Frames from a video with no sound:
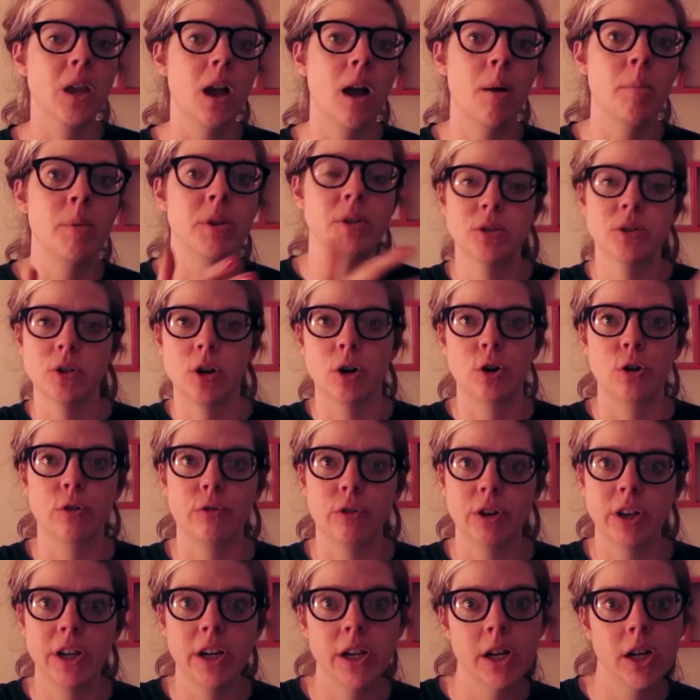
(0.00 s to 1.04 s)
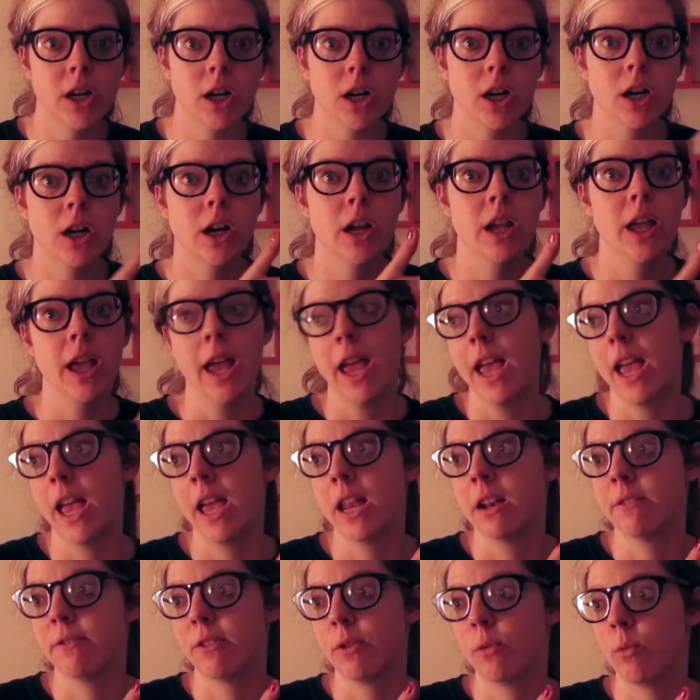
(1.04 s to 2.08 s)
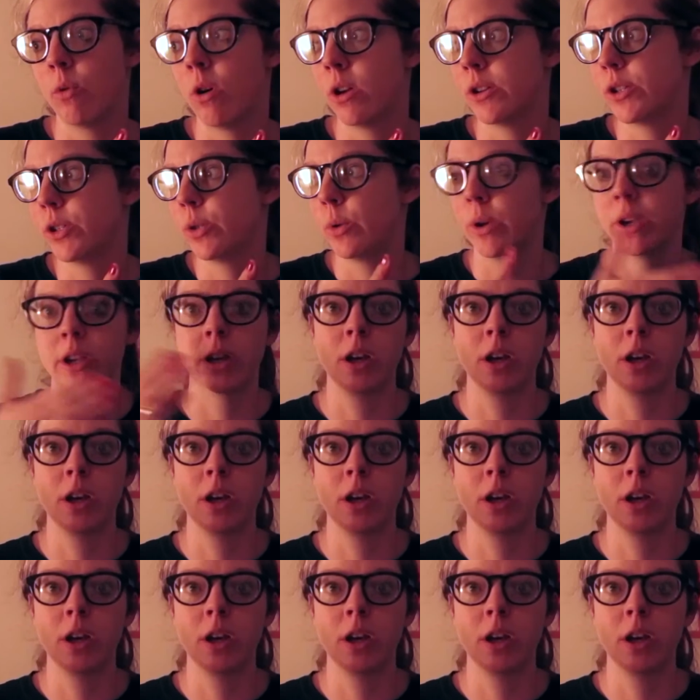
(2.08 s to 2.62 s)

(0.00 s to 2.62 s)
i'm start over here and if i want to i